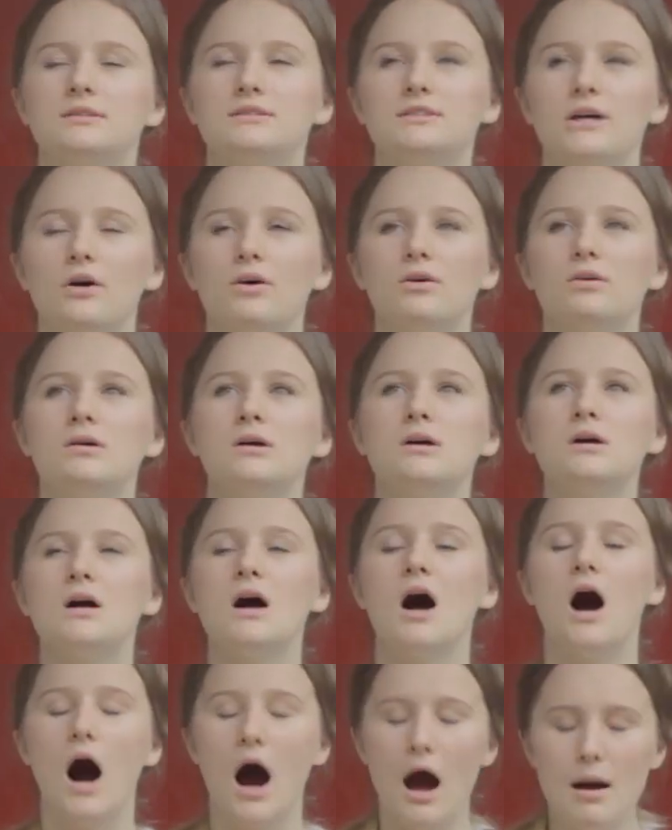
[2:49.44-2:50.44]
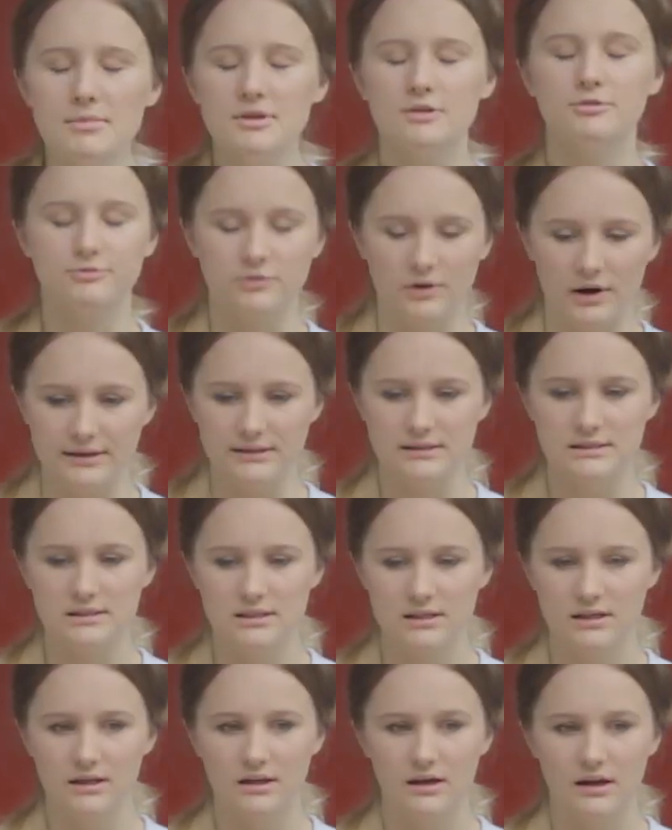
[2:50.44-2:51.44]
So I'm in the
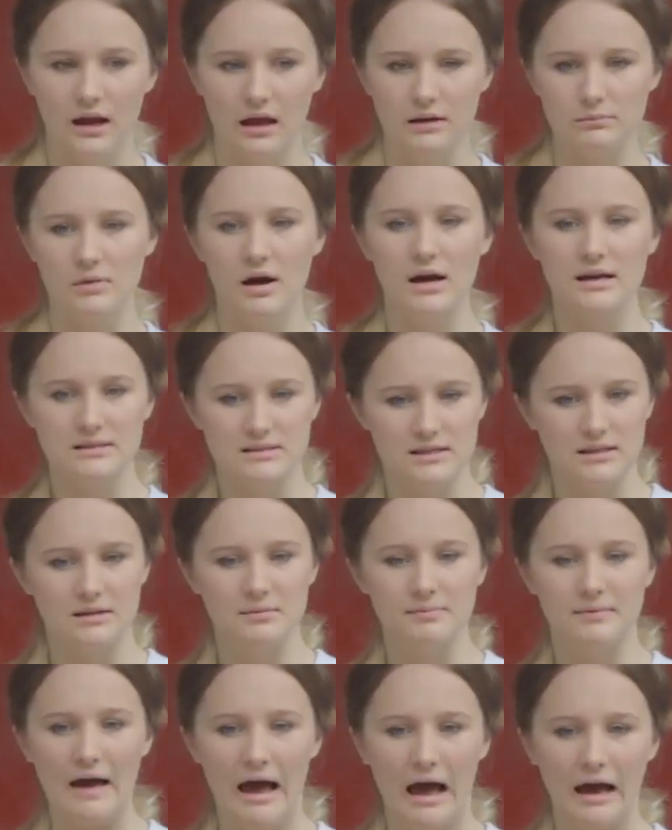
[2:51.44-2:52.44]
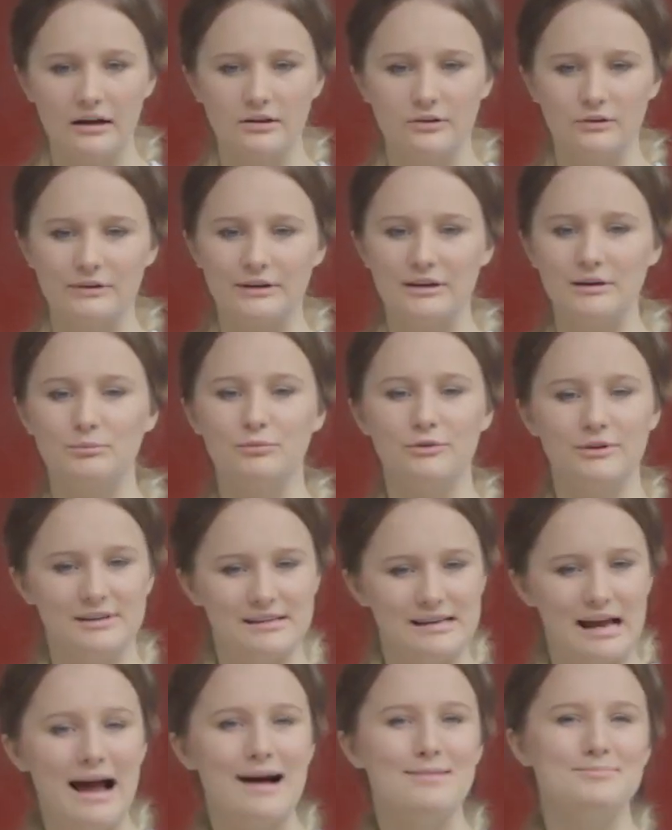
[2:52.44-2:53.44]
front and Mike's in the back looking
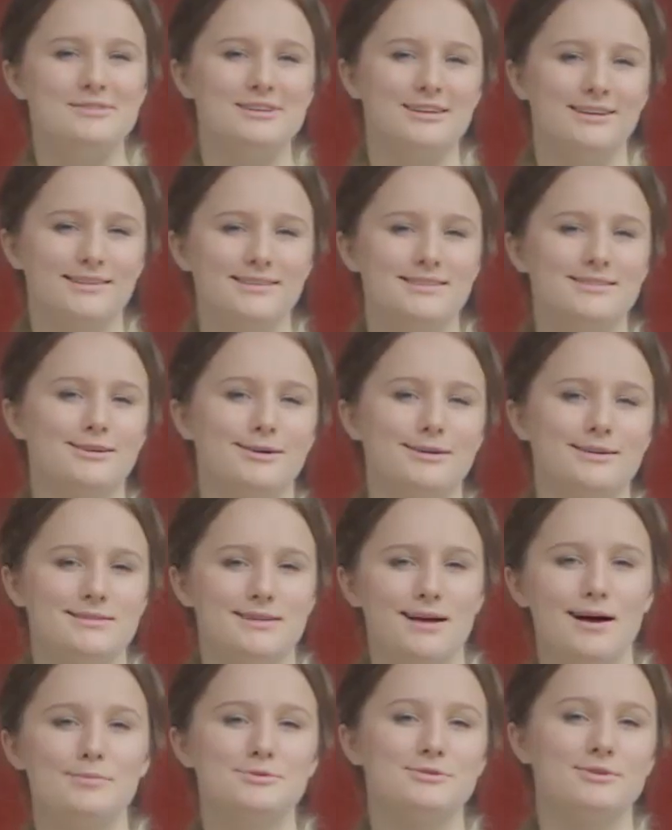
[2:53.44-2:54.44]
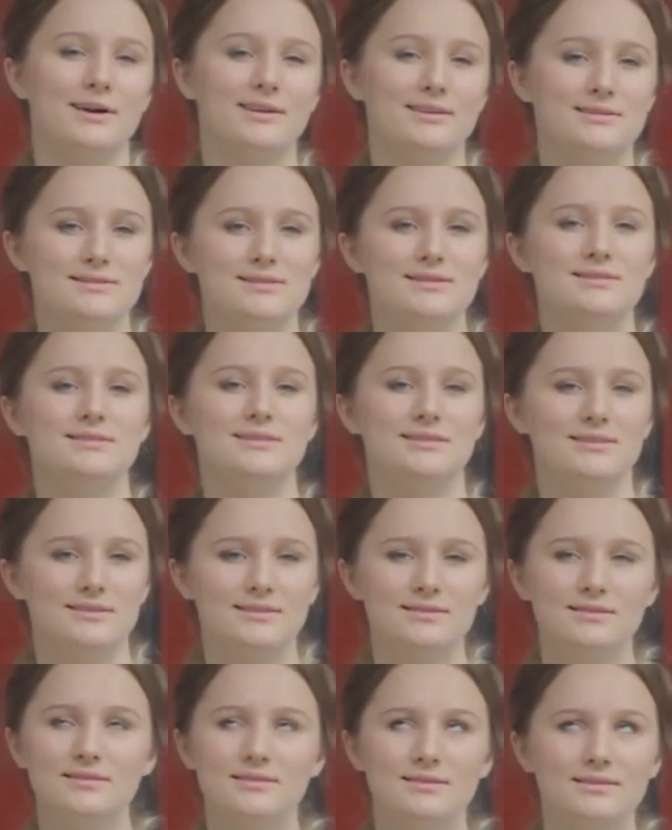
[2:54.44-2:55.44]
pretty happy because he's got his arms around the
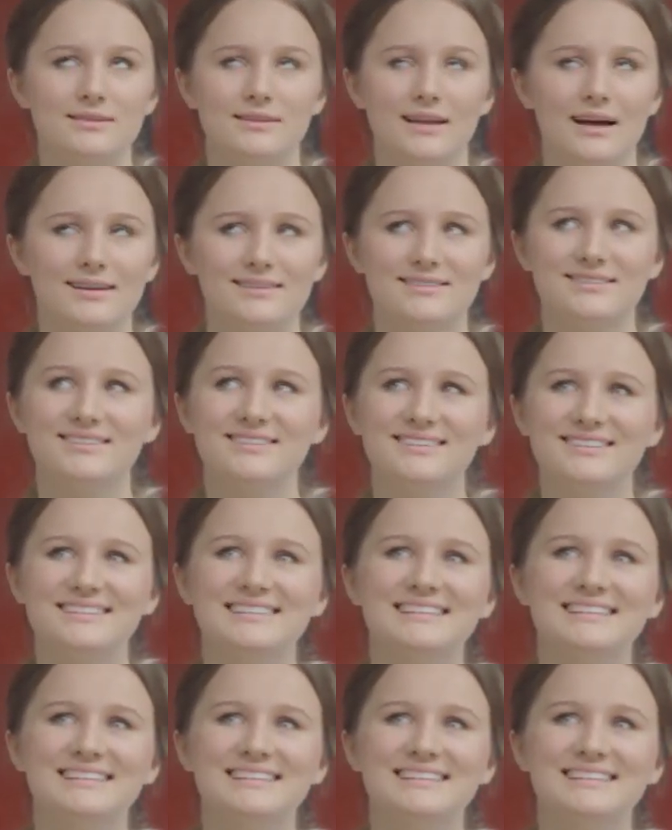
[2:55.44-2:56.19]
sisters. Sluts.